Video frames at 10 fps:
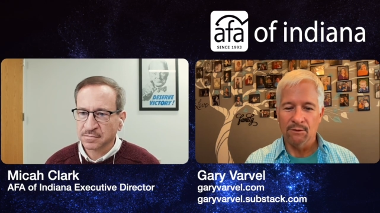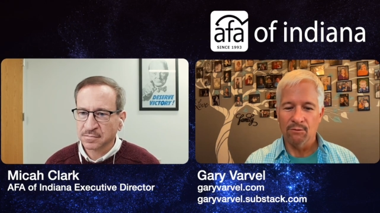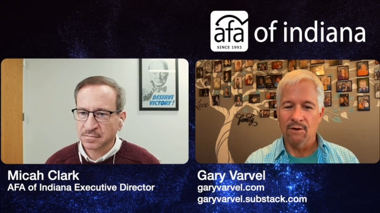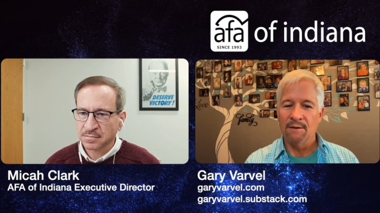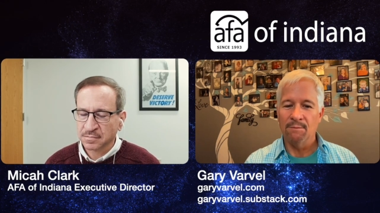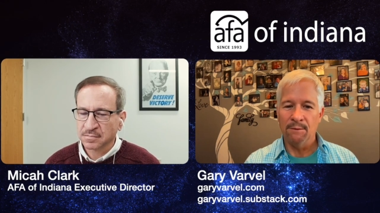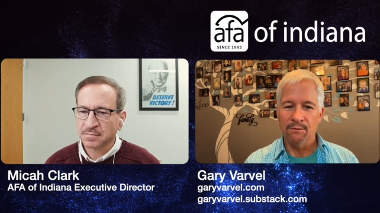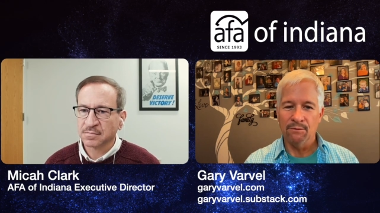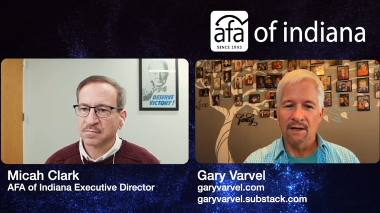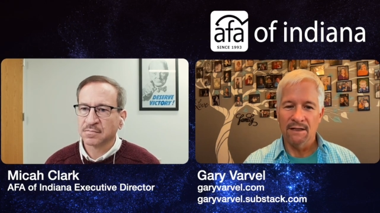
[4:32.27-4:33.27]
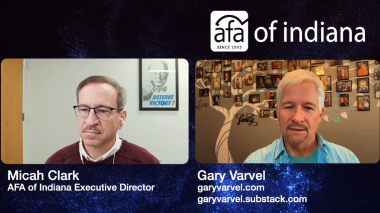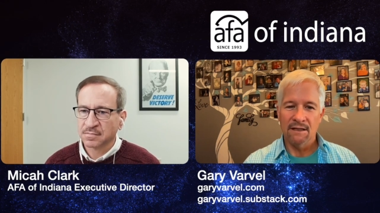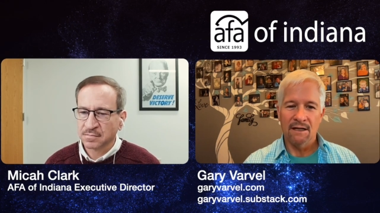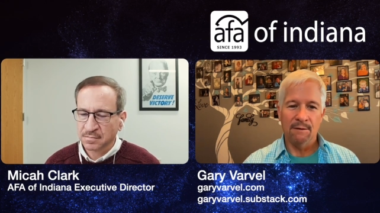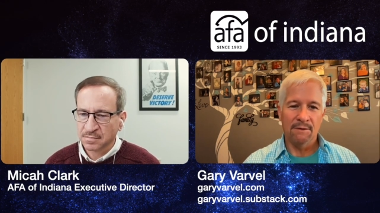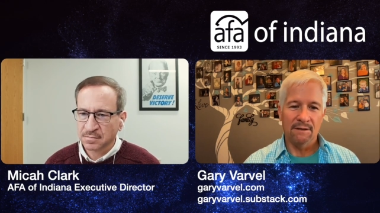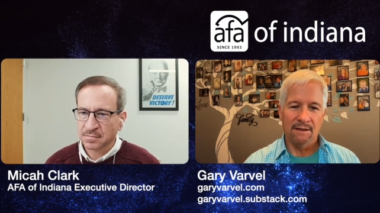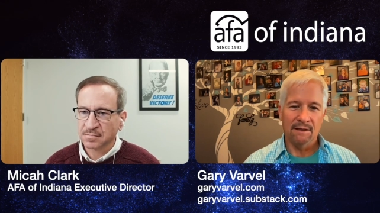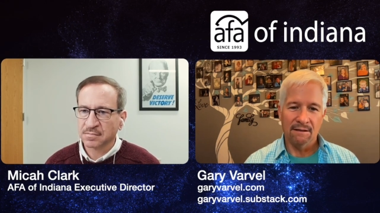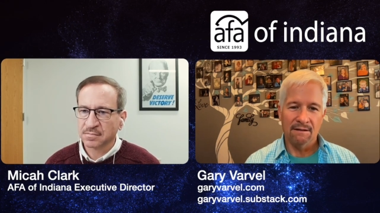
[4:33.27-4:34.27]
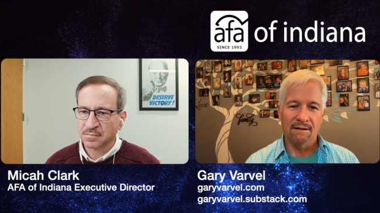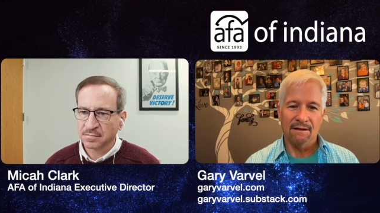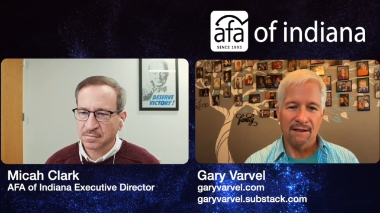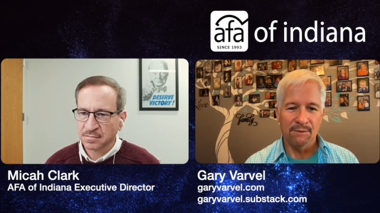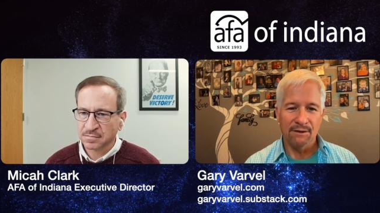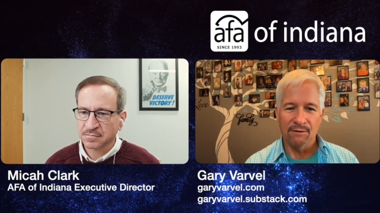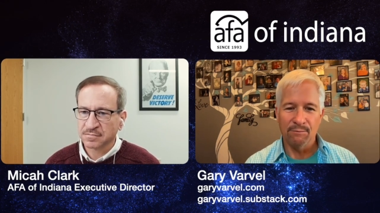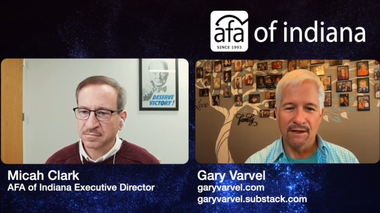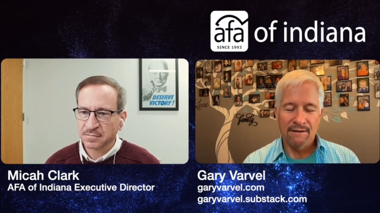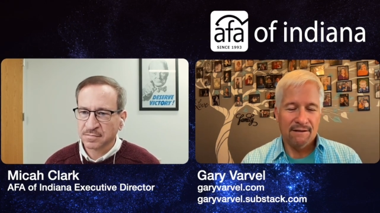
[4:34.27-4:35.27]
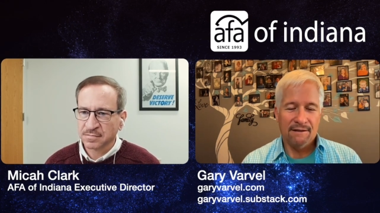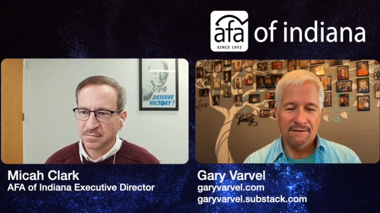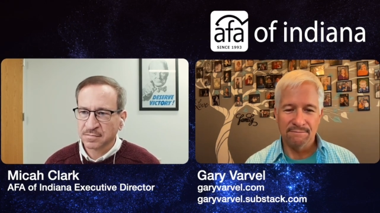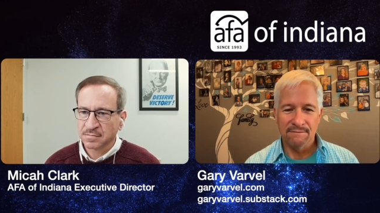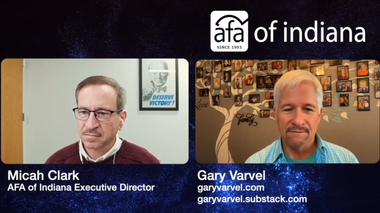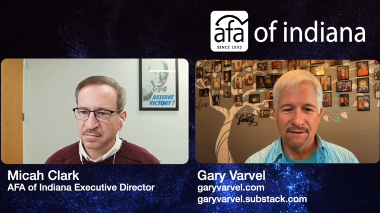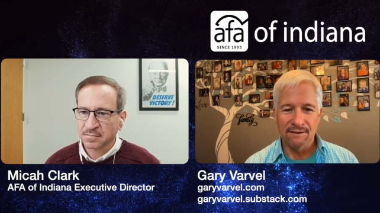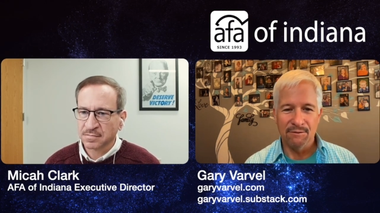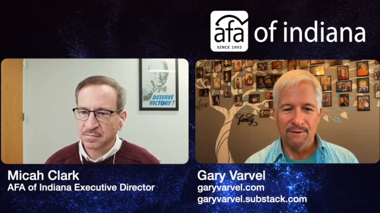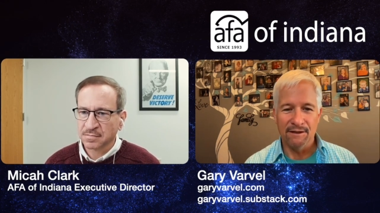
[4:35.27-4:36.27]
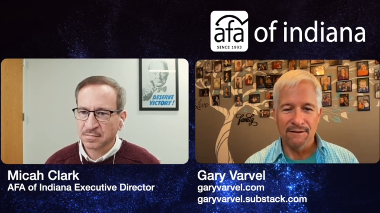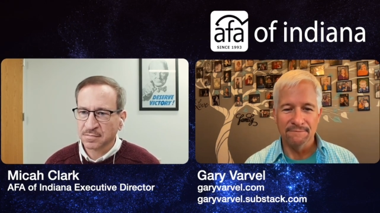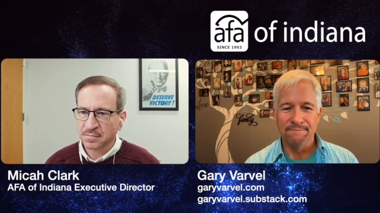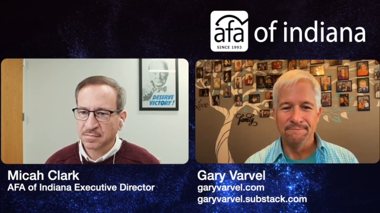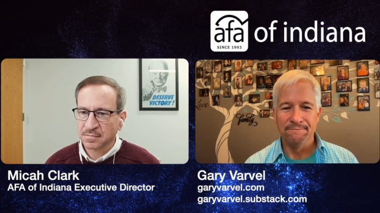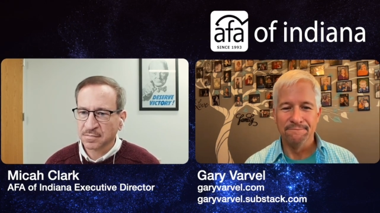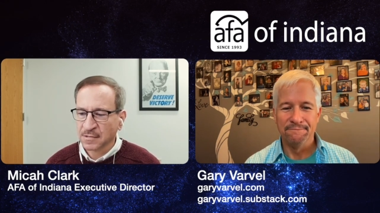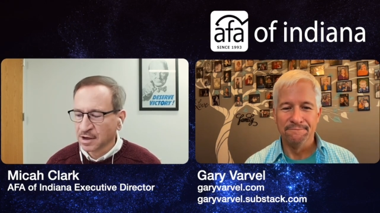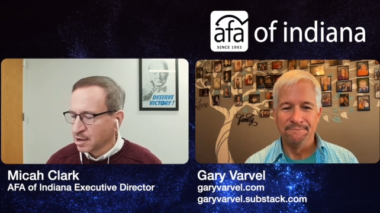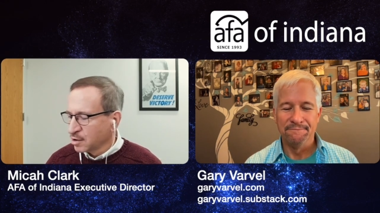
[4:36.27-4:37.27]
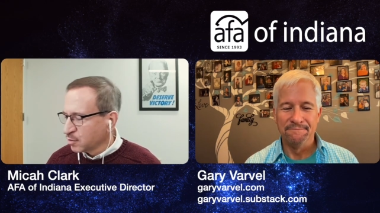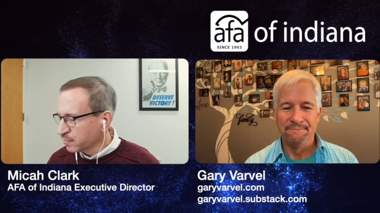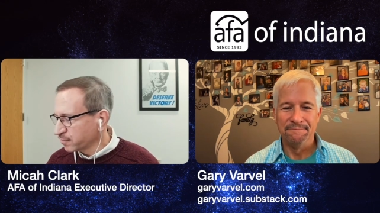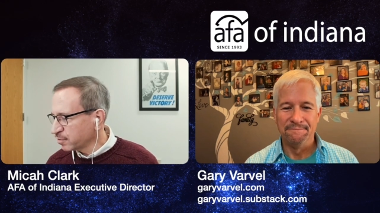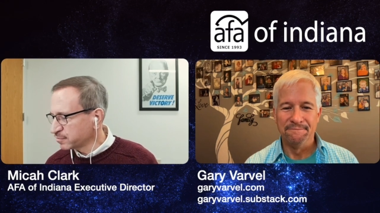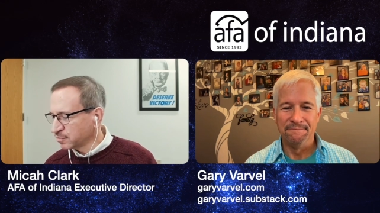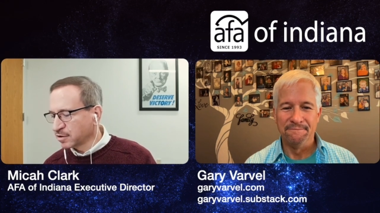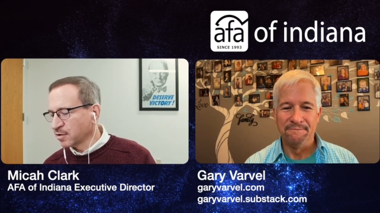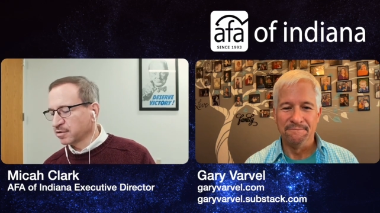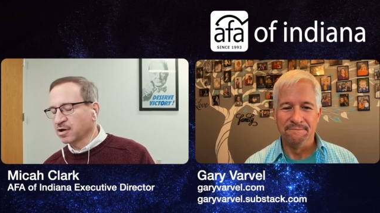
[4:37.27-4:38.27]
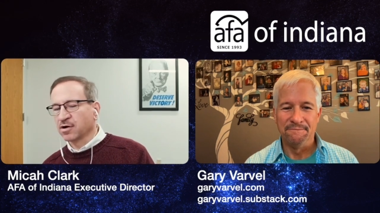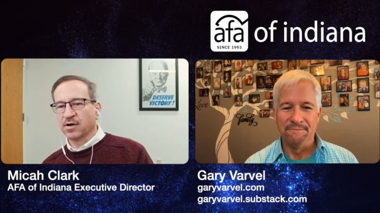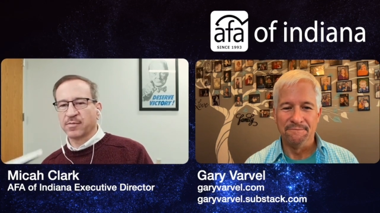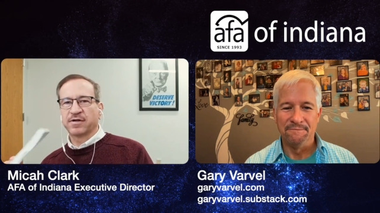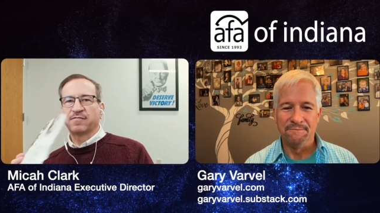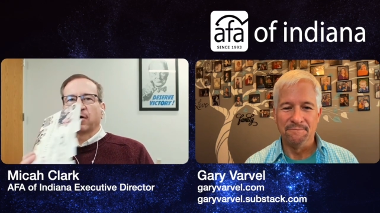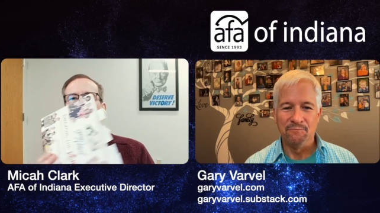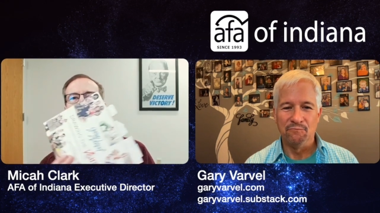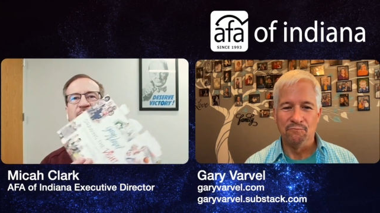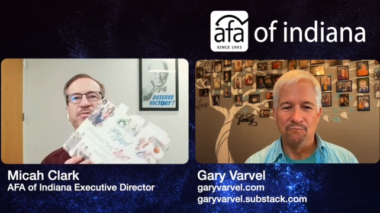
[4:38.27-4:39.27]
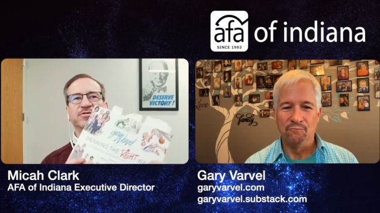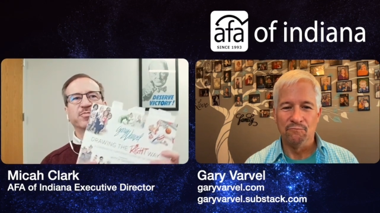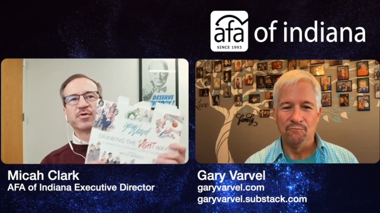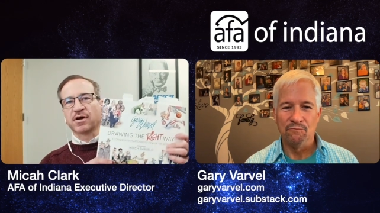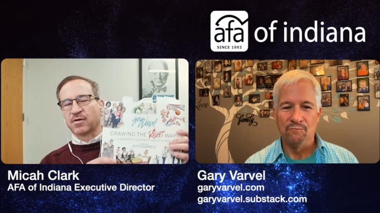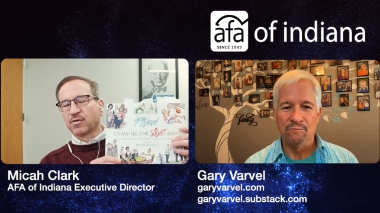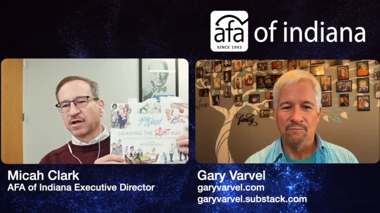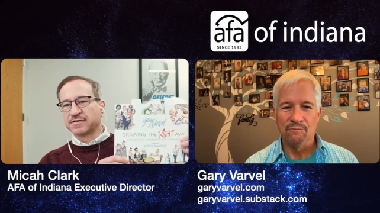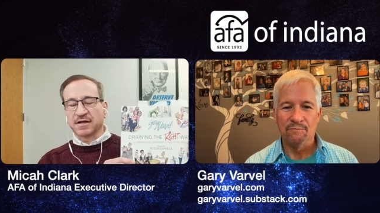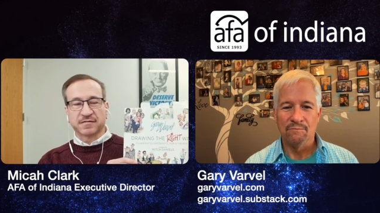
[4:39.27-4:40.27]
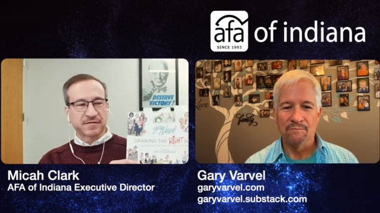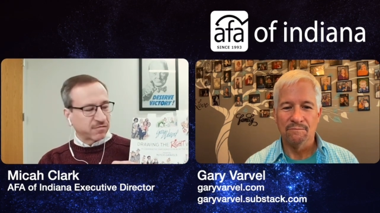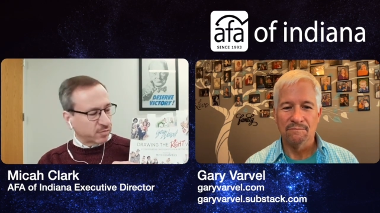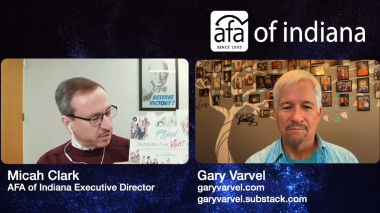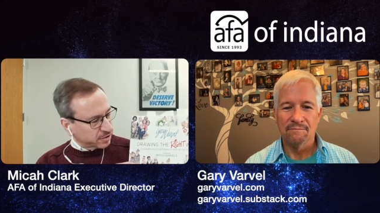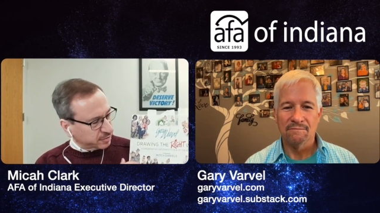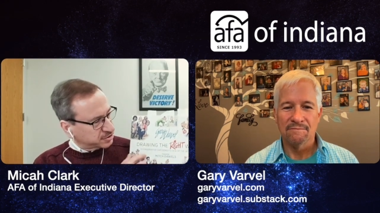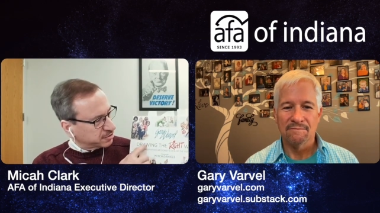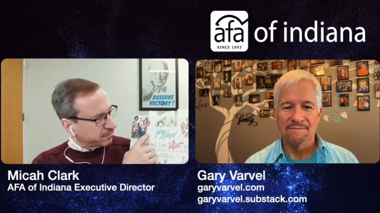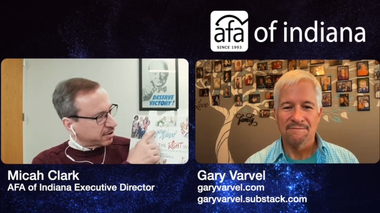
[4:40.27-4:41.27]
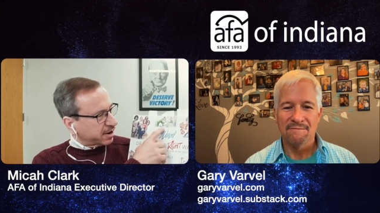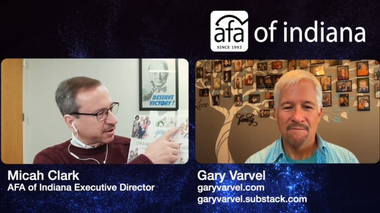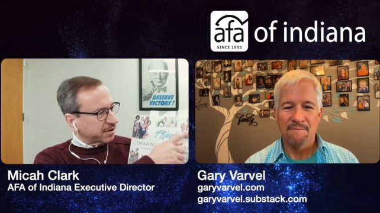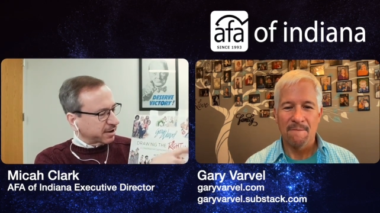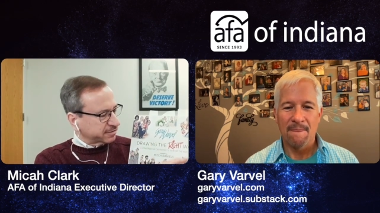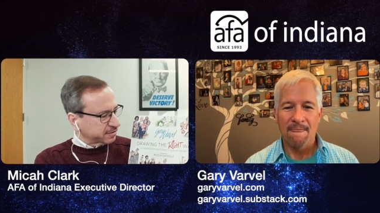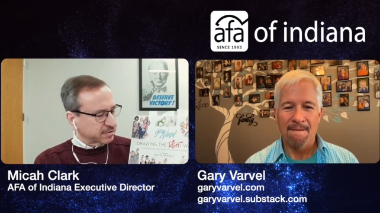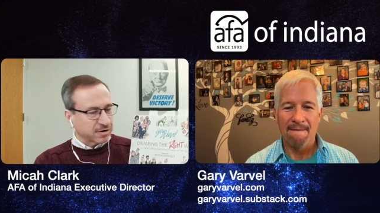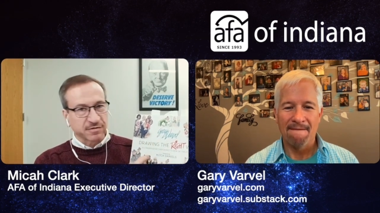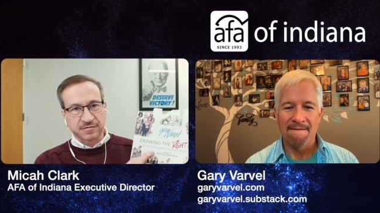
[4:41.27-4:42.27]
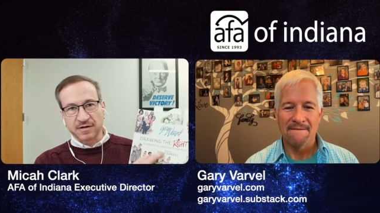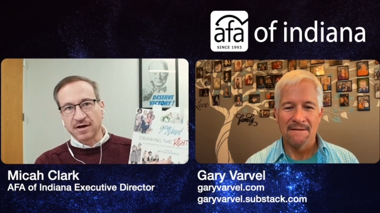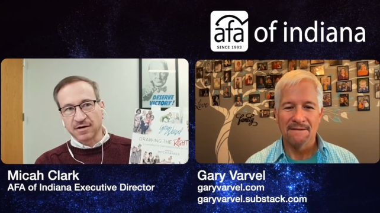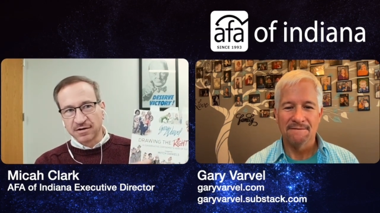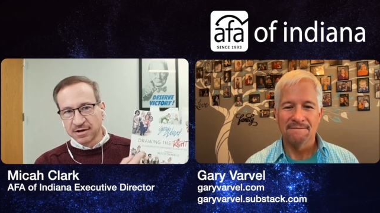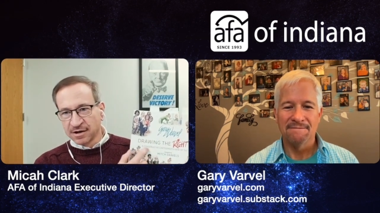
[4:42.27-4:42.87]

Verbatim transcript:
Speaker 1: to the right people, the right time, and, and led me on the path that I ended up now.
Speaker 2: Well, for those who don't know, I mean, if I hold up his book, well, he's got several books, but you'll recognize his art style